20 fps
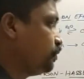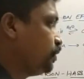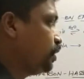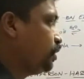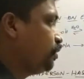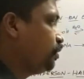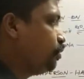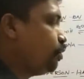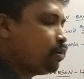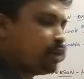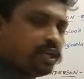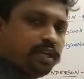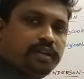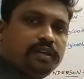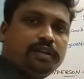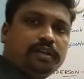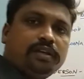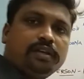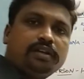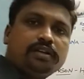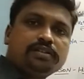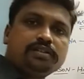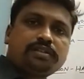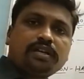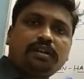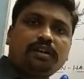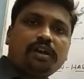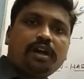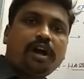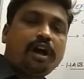Okay. Sir,
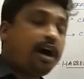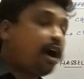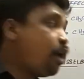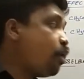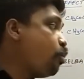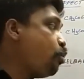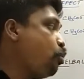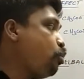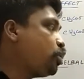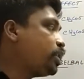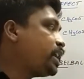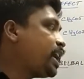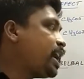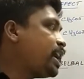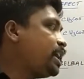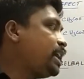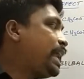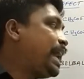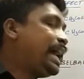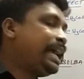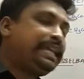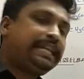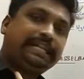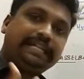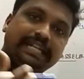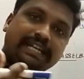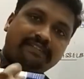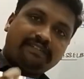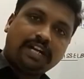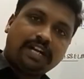how can I
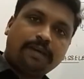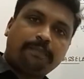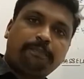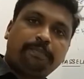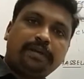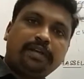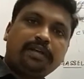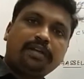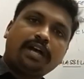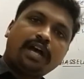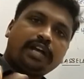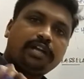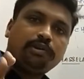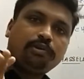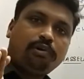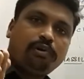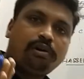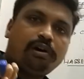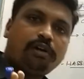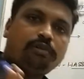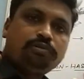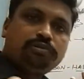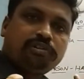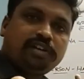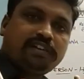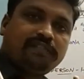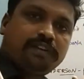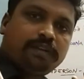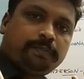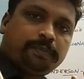develop? I know how to
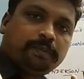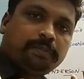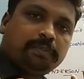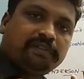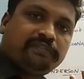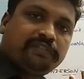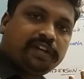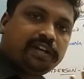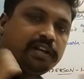develop a buffer.